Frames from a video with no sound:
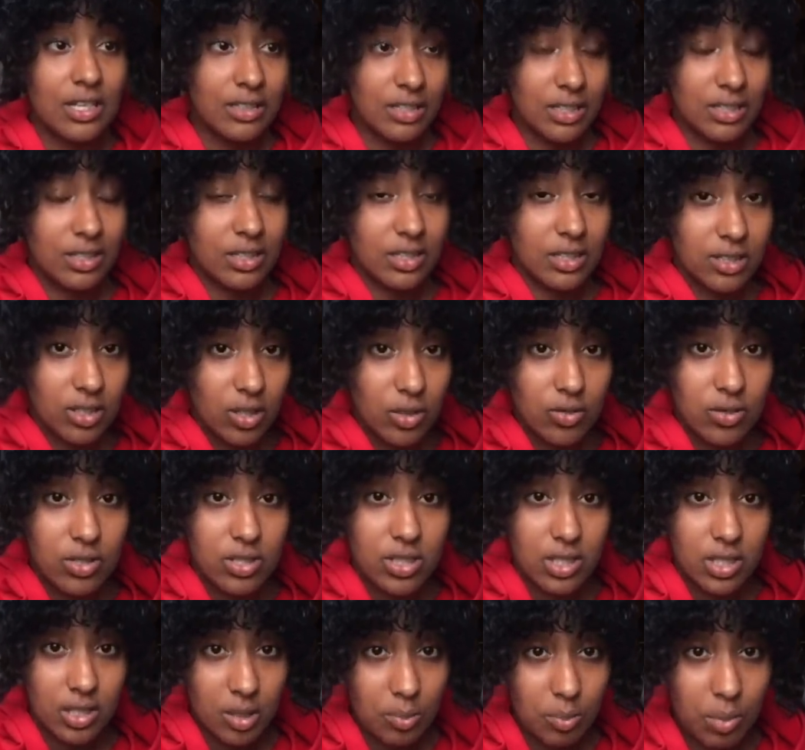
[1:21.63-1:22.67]
did the
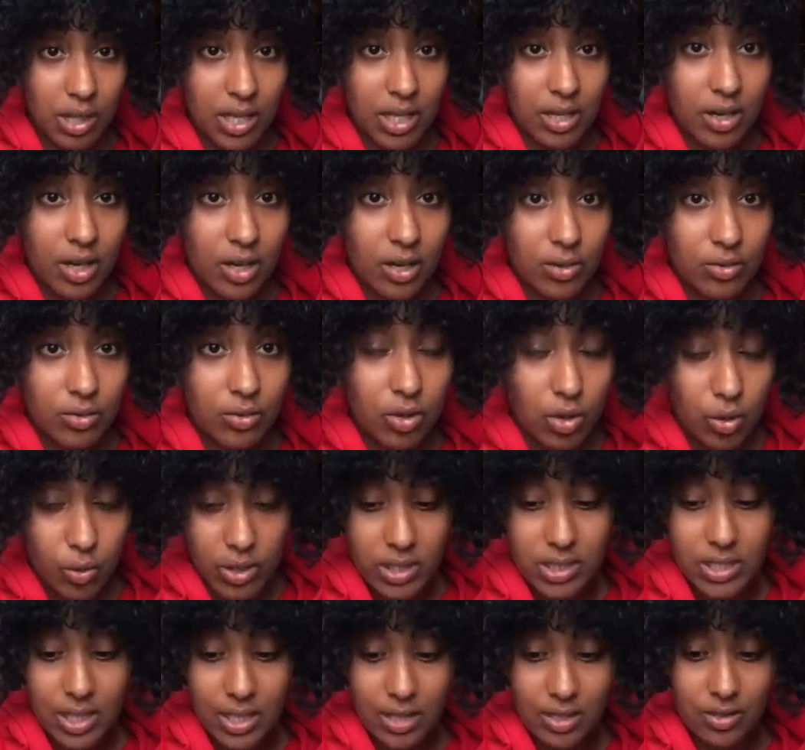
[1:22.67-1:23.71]
adults in the playground go
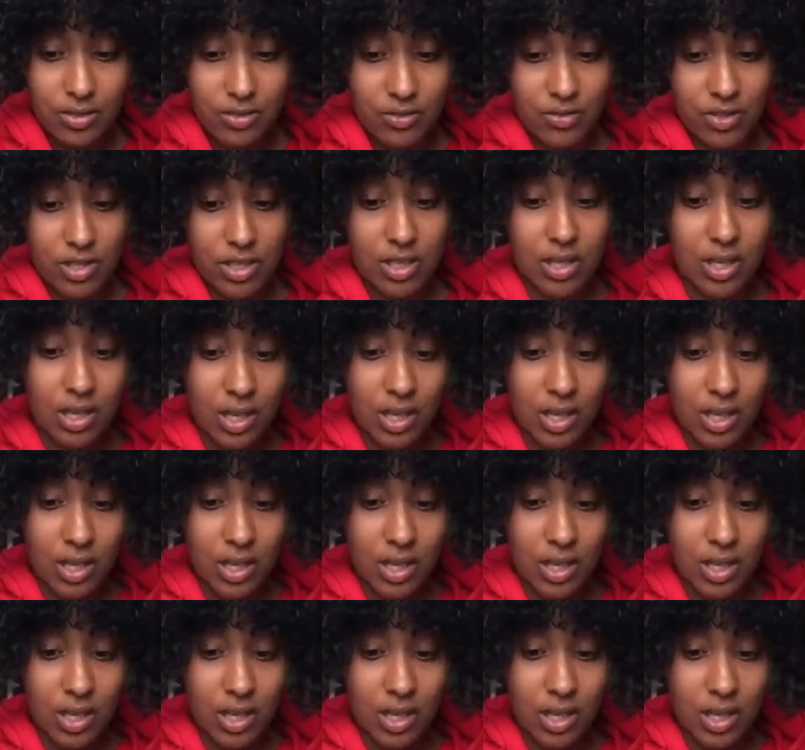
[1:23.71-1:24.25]
in to intervene.